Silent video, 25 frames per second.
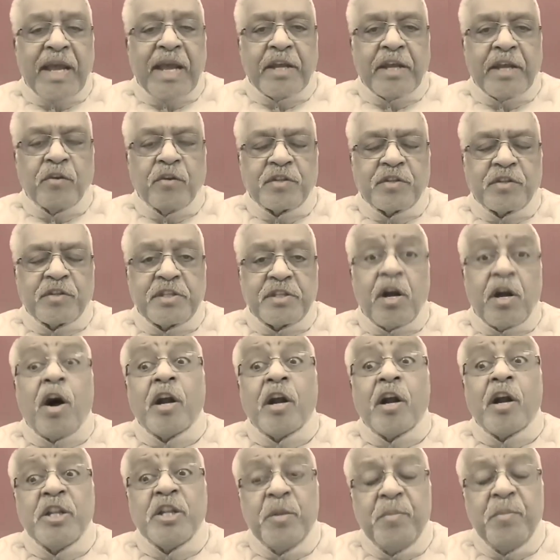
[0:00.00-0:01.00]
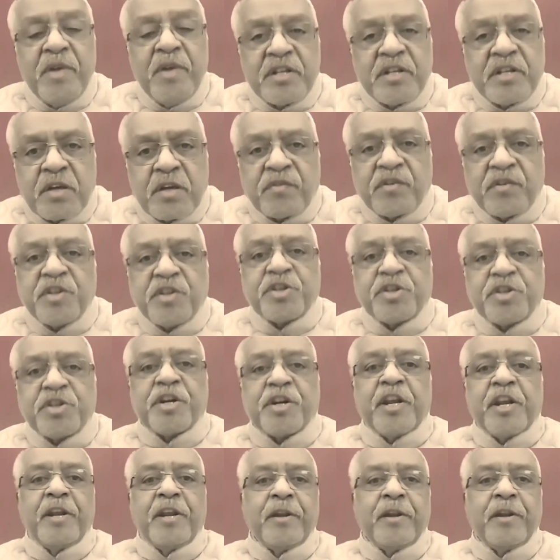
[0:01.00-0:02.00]
Diagnosis on the basis of
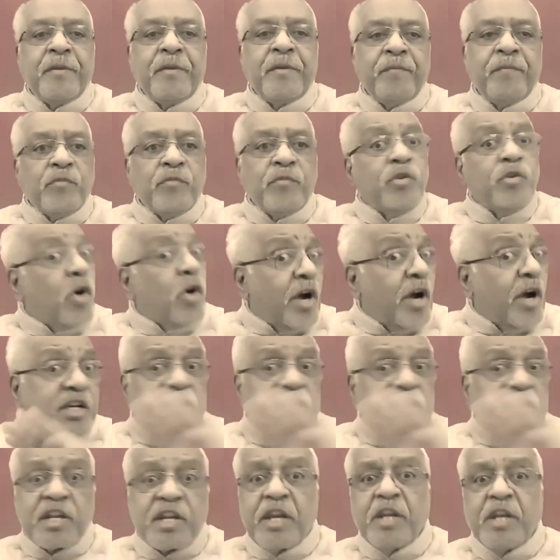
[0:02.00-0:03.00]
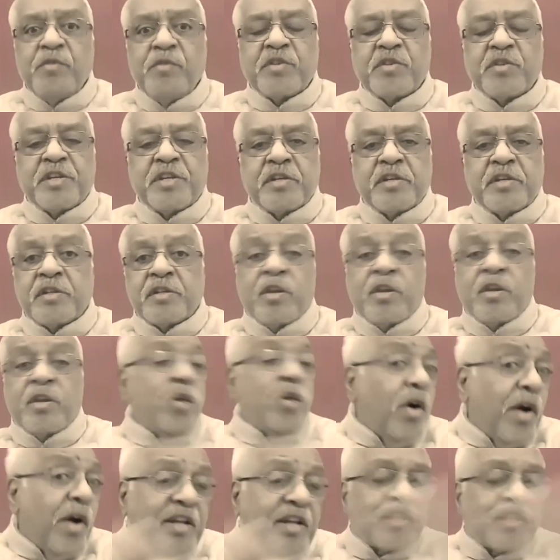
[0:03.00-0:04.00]
history. No unnecessary investigations,
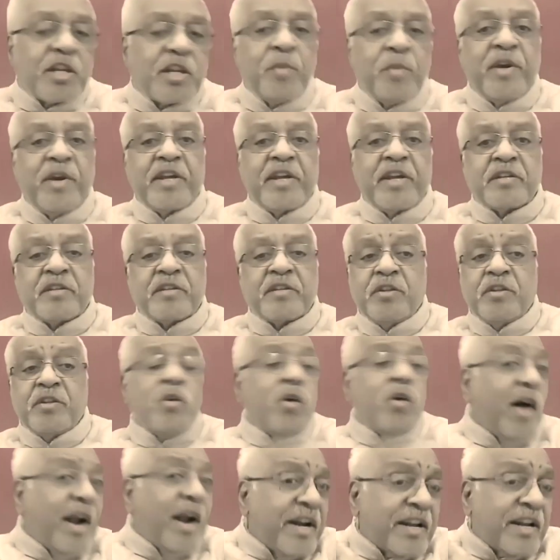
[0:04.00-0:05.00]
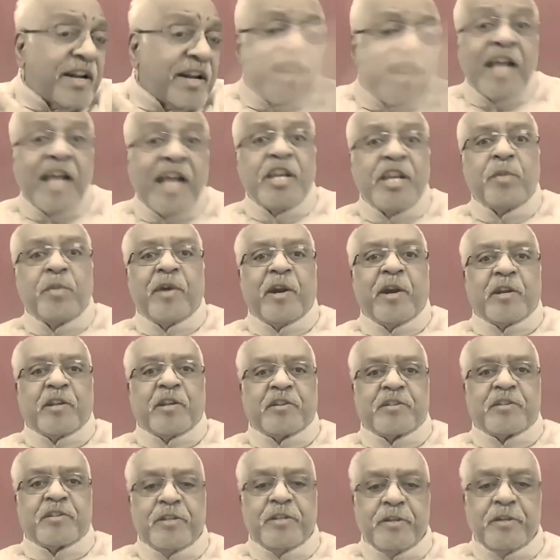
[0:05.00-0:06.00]
no unnecessary medications, no unnecessary
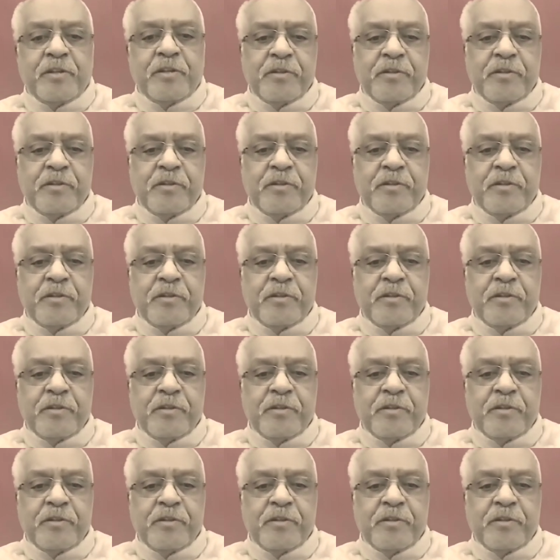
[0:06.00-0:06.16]
antibiotics.